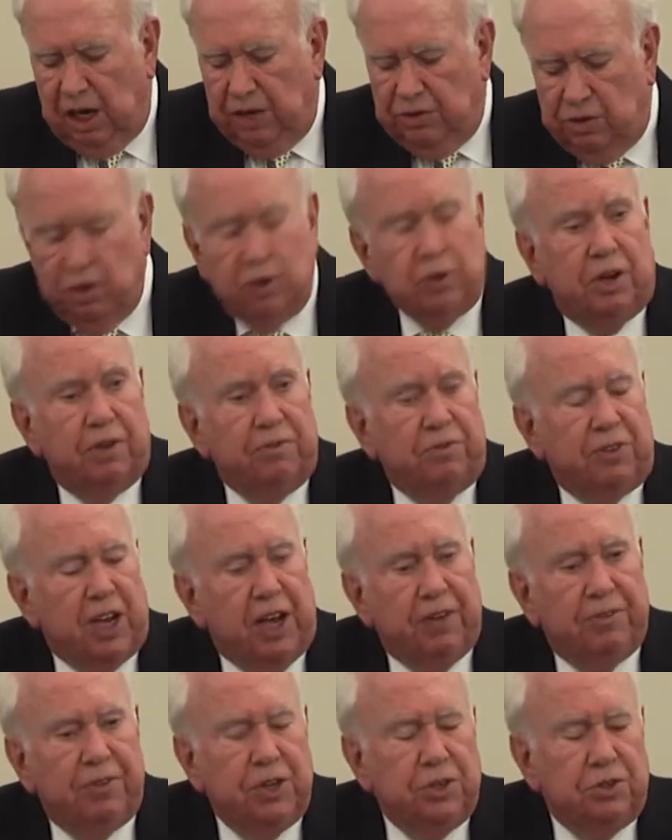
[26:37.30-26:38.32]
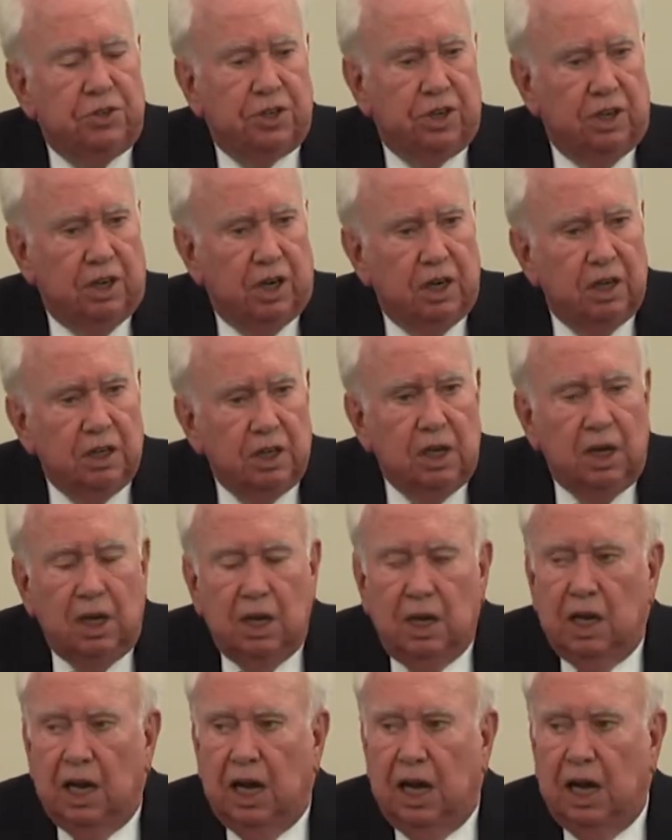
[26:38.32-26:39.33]
Duke of Devonshire,
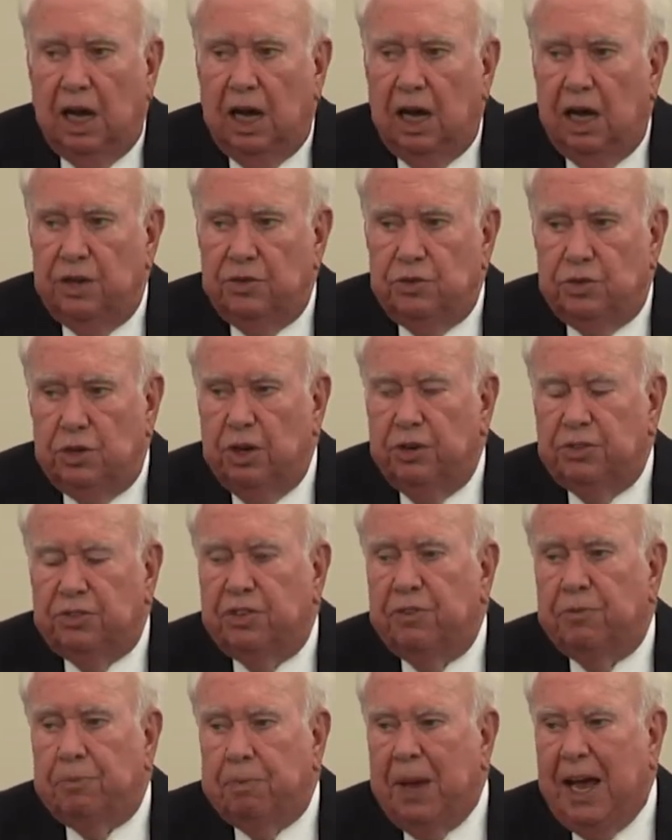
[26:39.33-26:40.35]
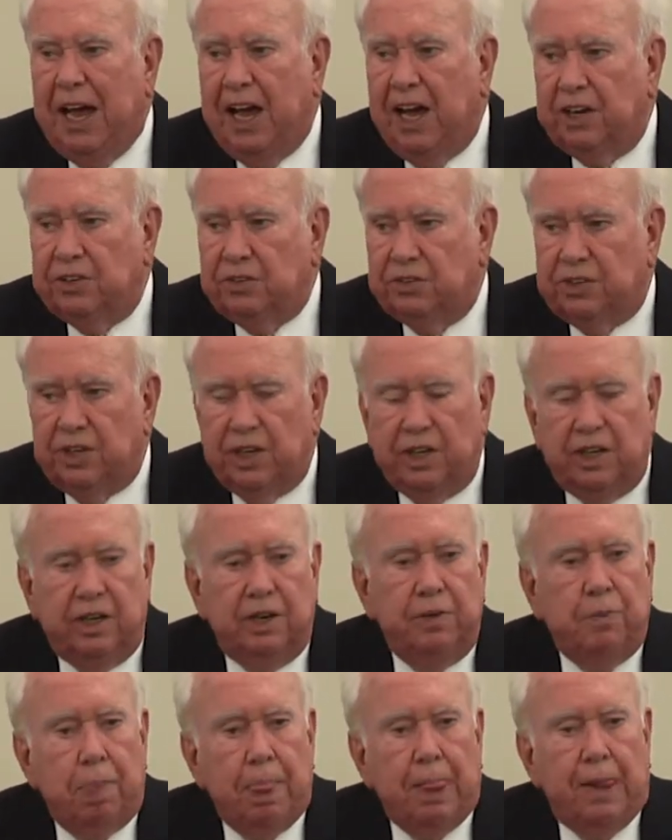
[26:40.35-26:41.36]
Joseph
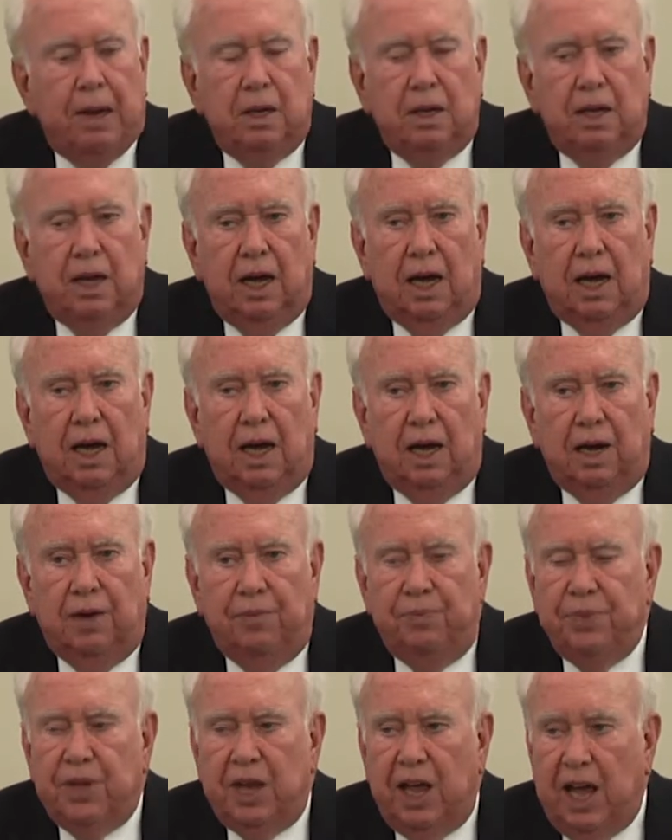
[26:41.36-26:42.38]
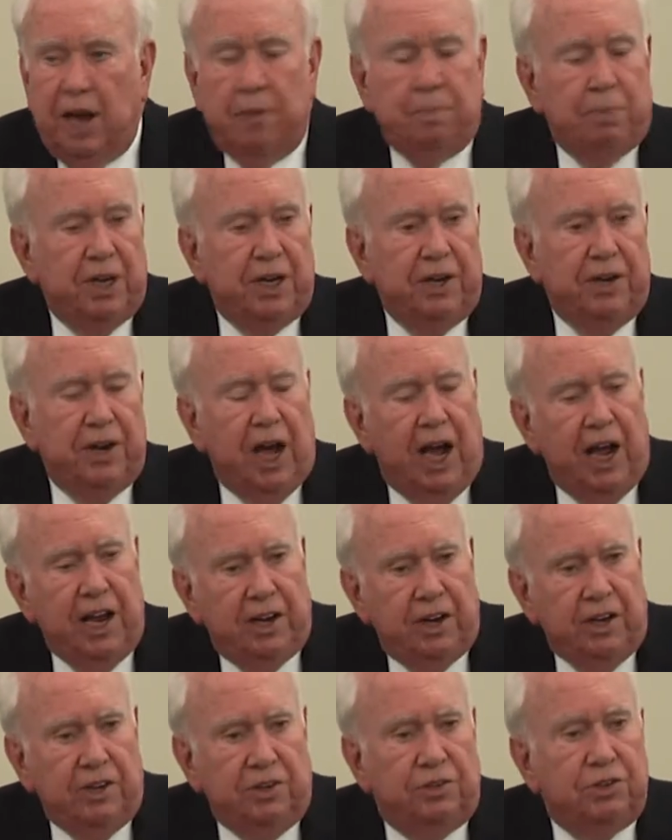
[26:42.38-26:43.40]
Paxton had been
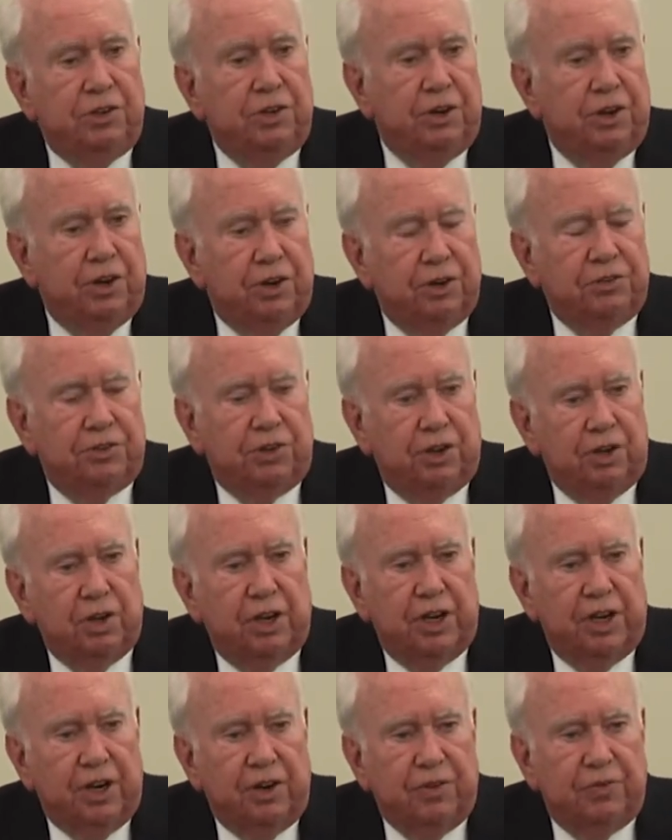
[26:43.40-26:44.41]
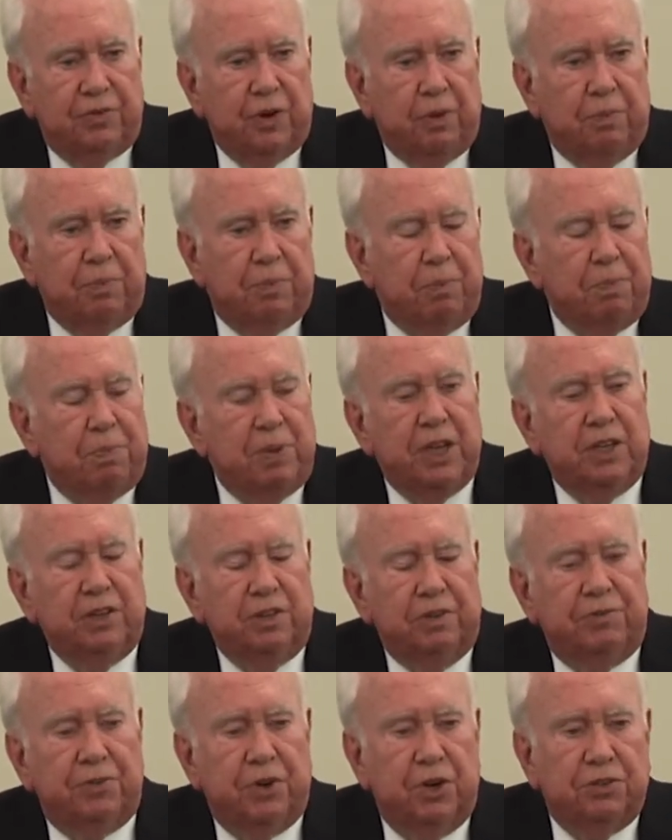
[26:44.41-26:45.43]
knighted 2 years earlier for being
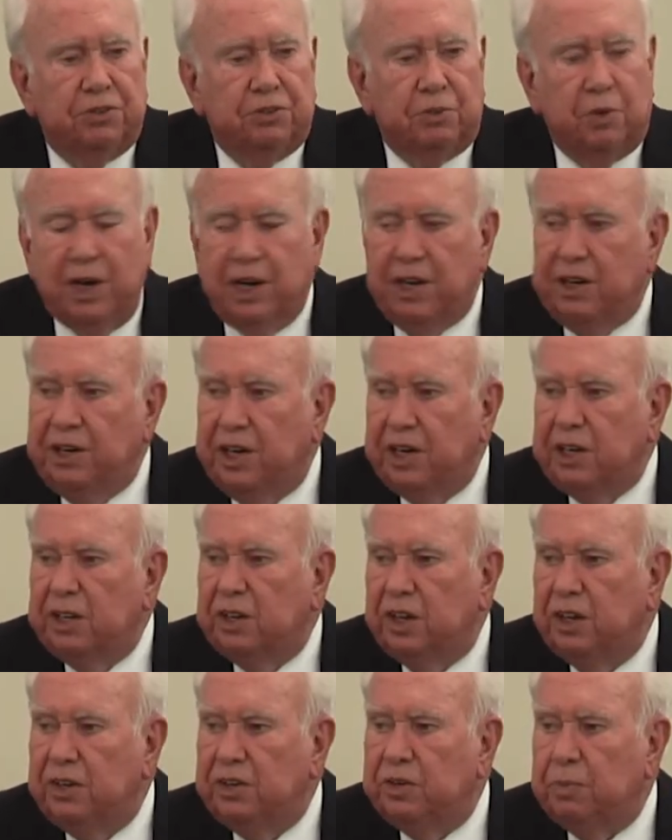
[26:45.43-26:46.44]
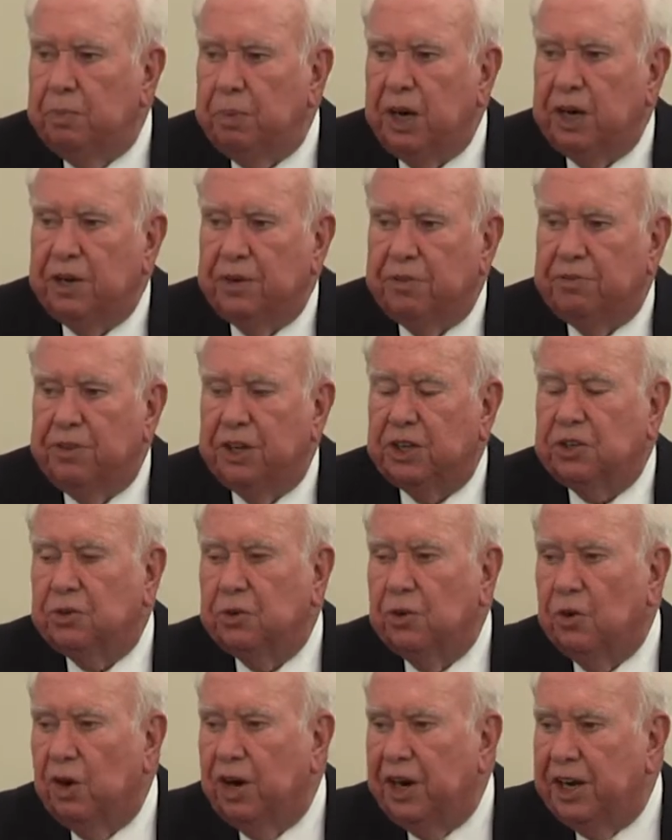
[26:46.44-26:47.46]
the first one in England to bring
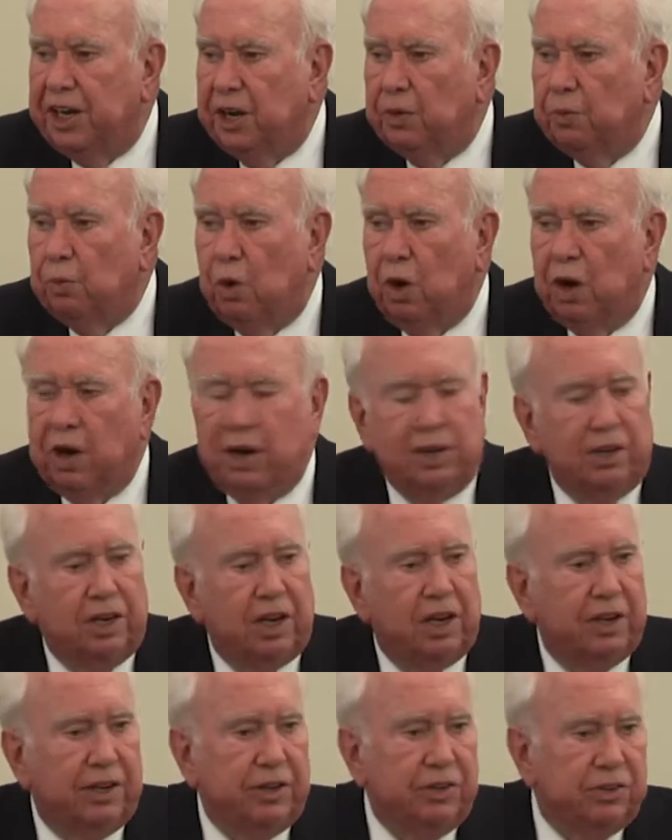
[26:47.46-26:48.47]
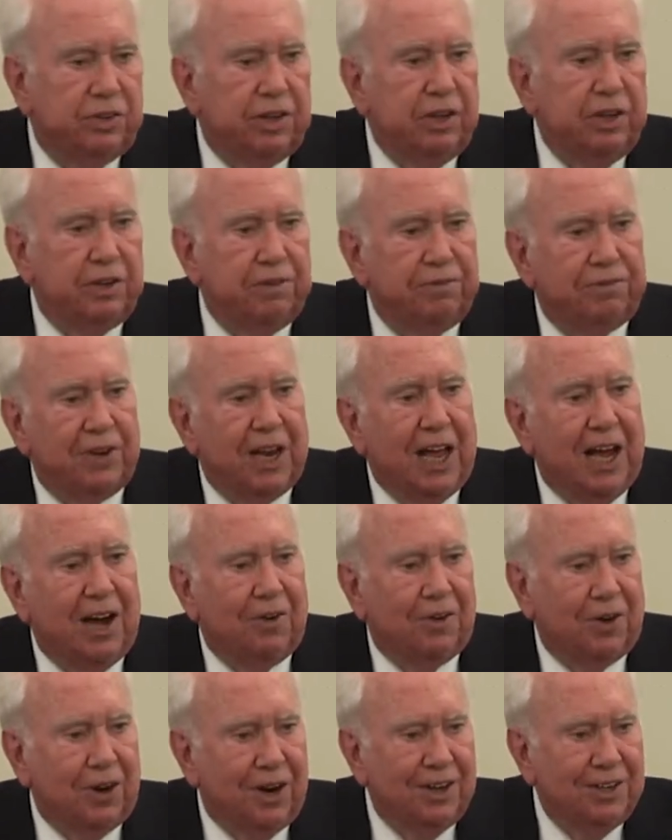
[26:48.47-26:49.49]
Victoria water lilies into
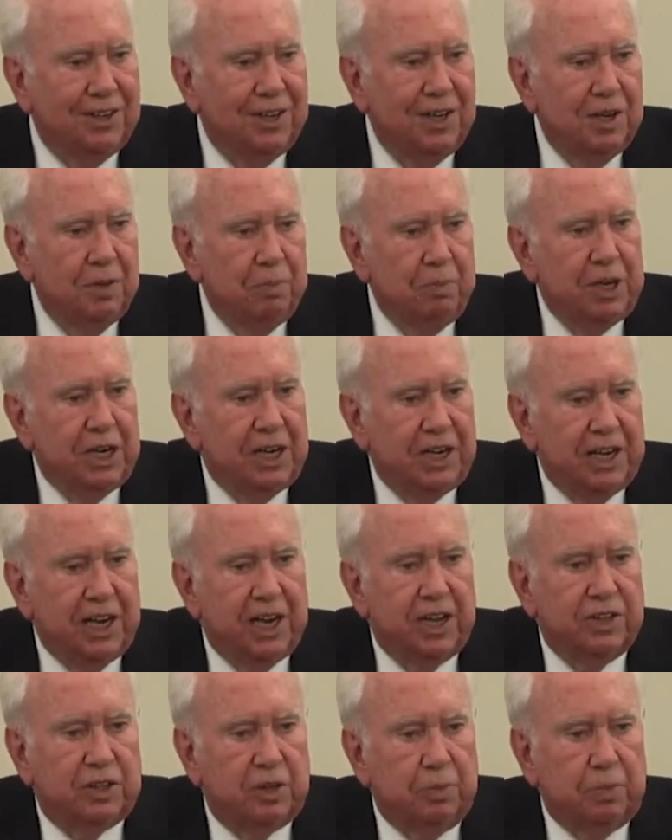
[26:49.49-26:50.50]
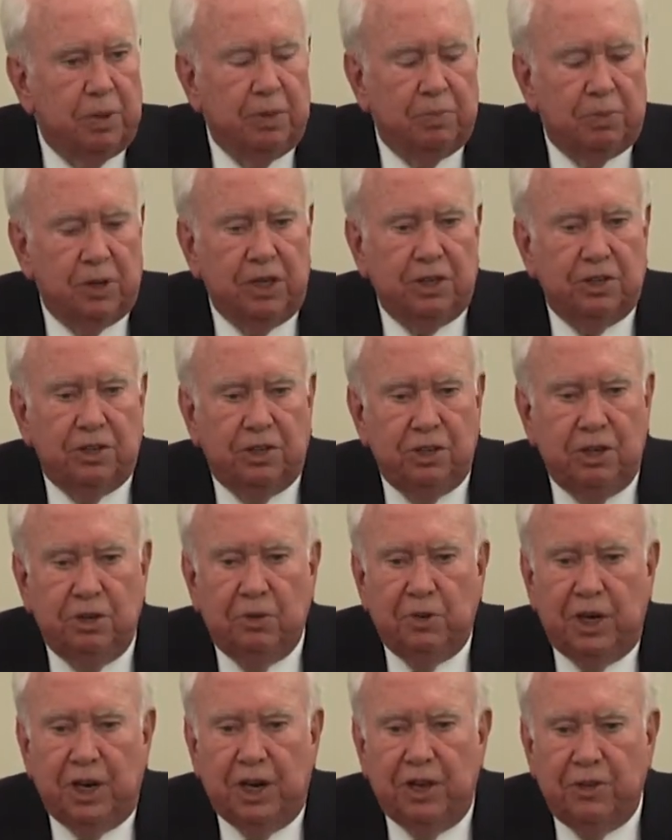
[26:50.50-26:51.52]
flower, beating out the people at
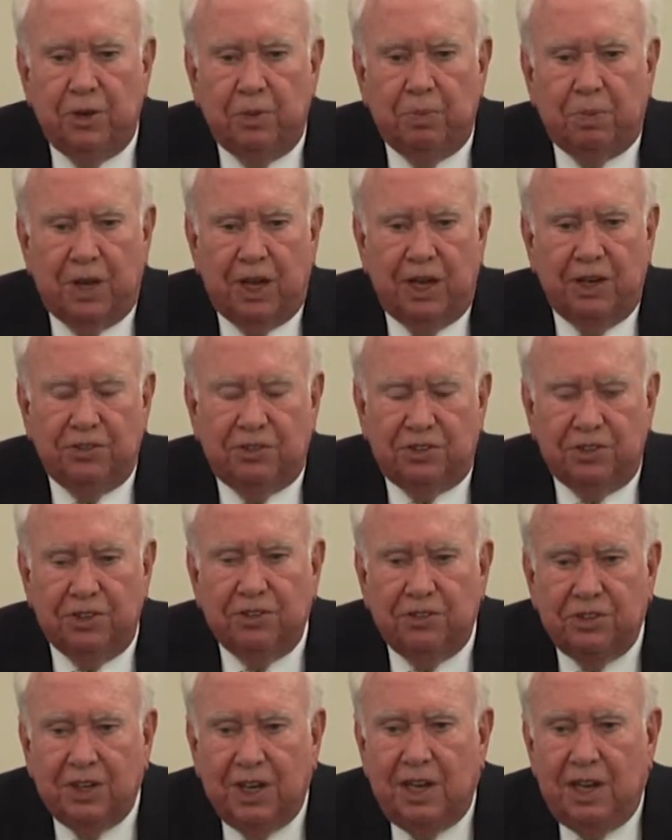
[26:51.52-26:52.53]
Kew and other places,